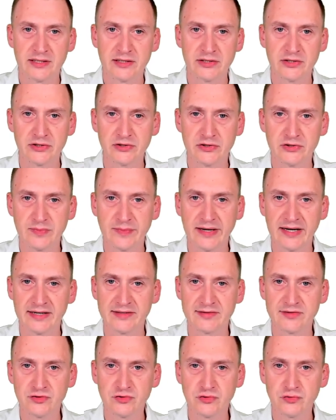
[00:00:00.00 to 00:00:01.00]
Customer has
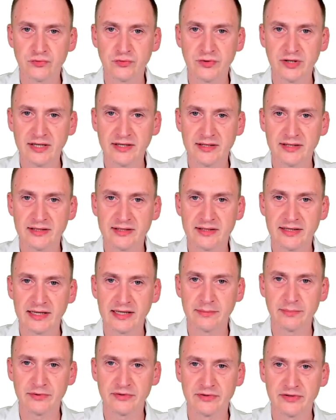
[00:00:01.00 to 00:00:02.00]
strict
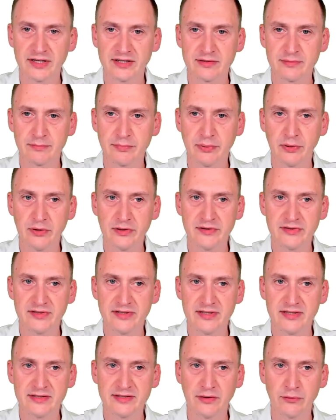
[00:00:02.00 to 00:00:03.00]
data protection
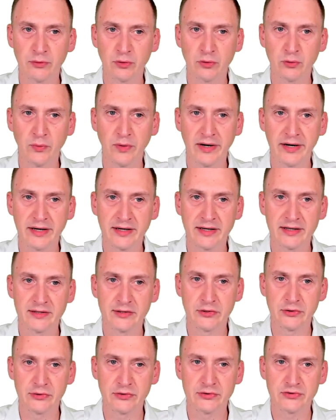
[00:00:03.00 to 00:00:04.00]
policies that require
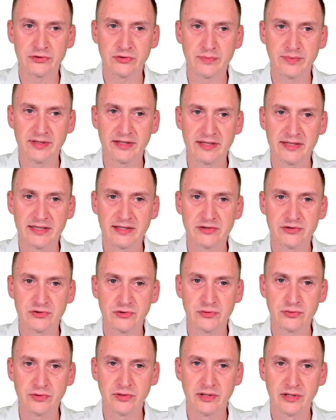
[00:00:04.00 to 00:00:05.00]
alerts to be
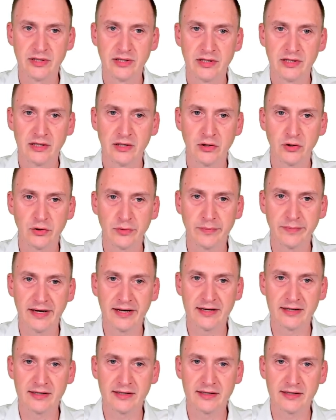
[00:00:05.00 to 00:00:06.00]
issued
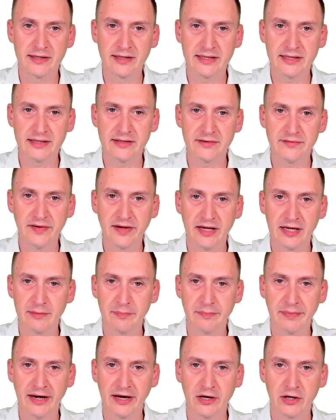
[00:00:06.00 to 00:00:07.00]
automatically if a
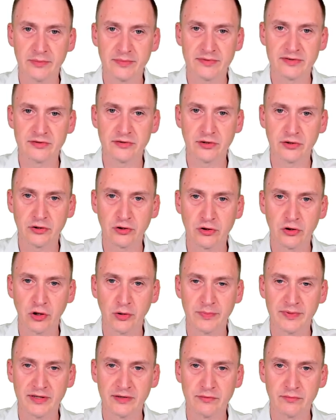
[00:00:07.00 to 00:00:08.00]
backup is not
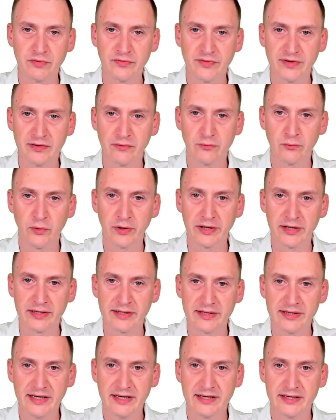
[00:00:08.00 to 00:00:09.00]
copied within one
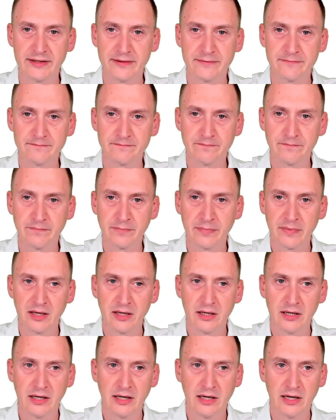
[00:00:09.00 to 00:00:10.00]
day.
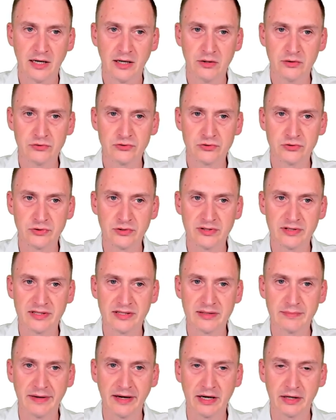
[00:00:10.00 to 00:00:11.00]
How should
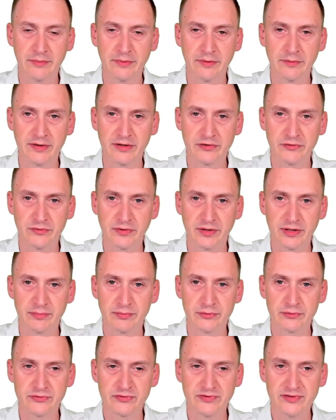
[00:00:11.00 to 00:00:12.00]
the backup administrator
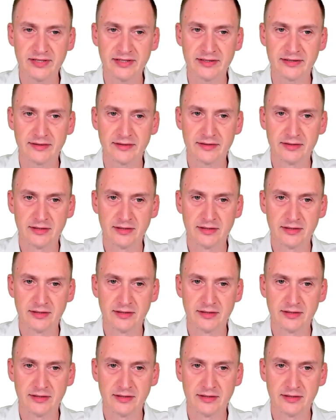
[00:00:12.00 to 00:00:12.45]
proceed?